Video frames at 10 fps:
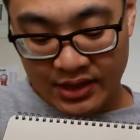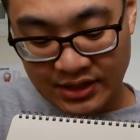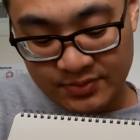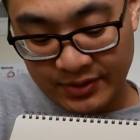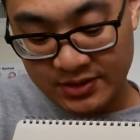
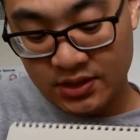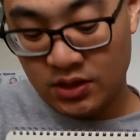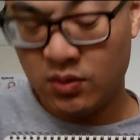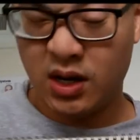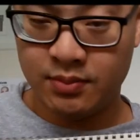That's
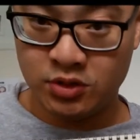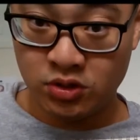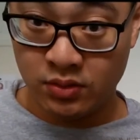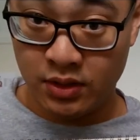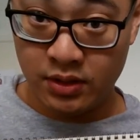basically what I'm
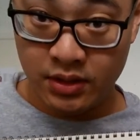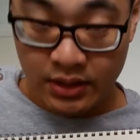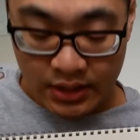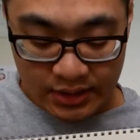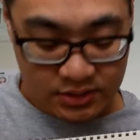doing.
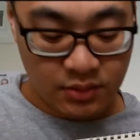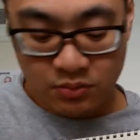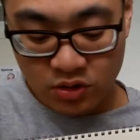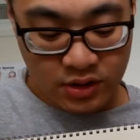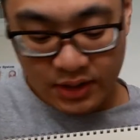Is
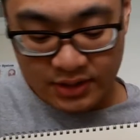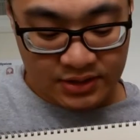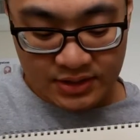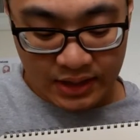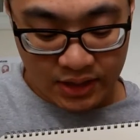I'm looking at
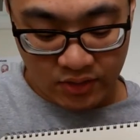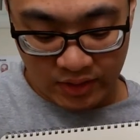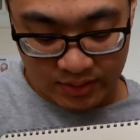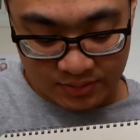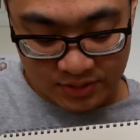these
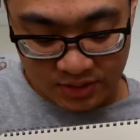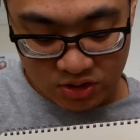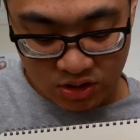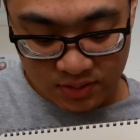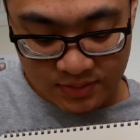diagrams in
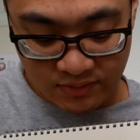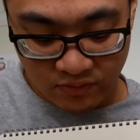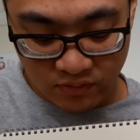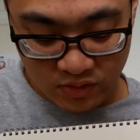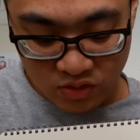terms
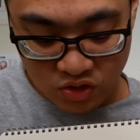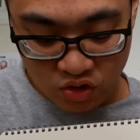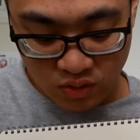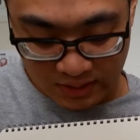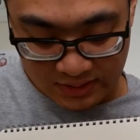of those
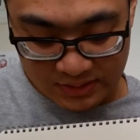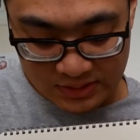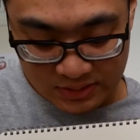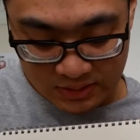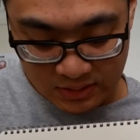
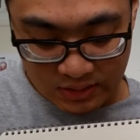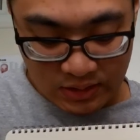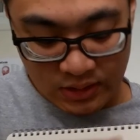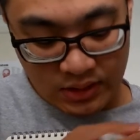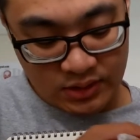joints,
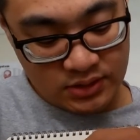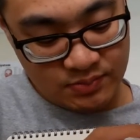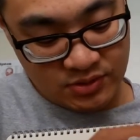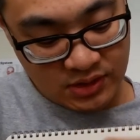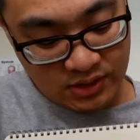and let's
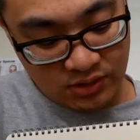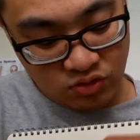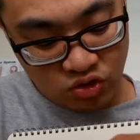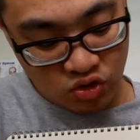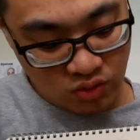pretend
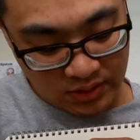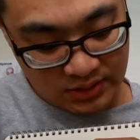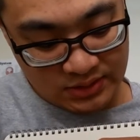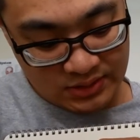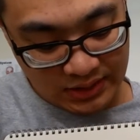those
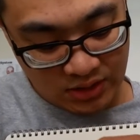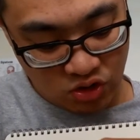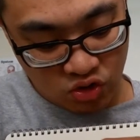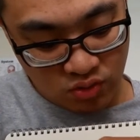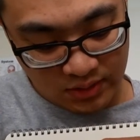joints,
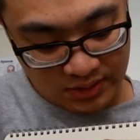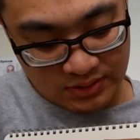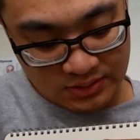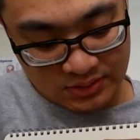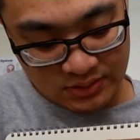that
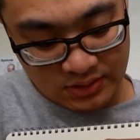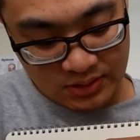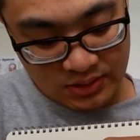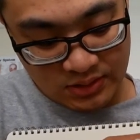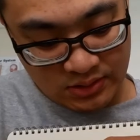joint
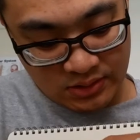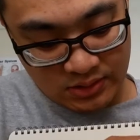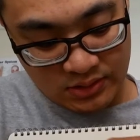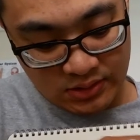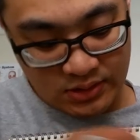
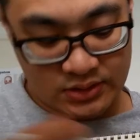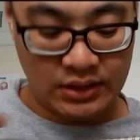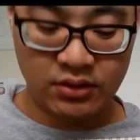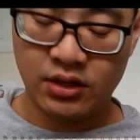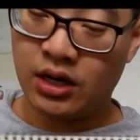is
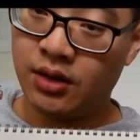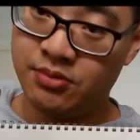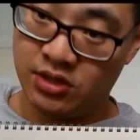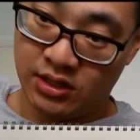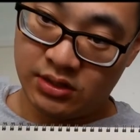now the
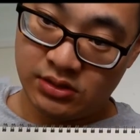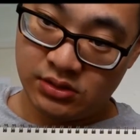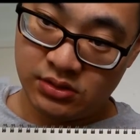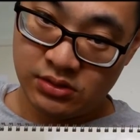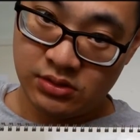
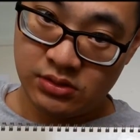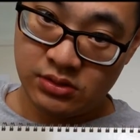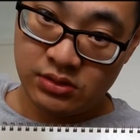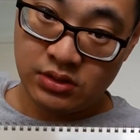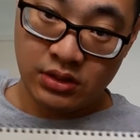object.
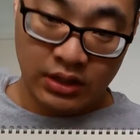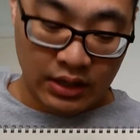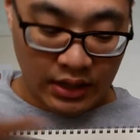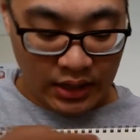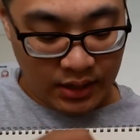
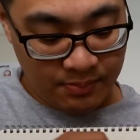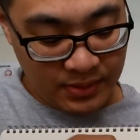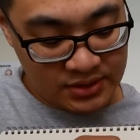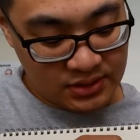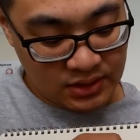And I'm
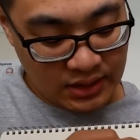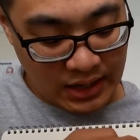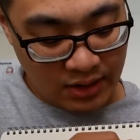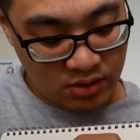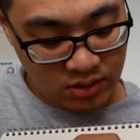basically
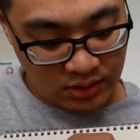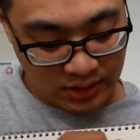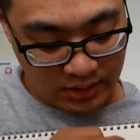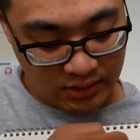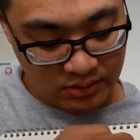
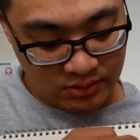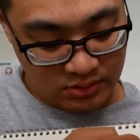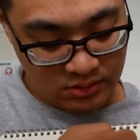calculating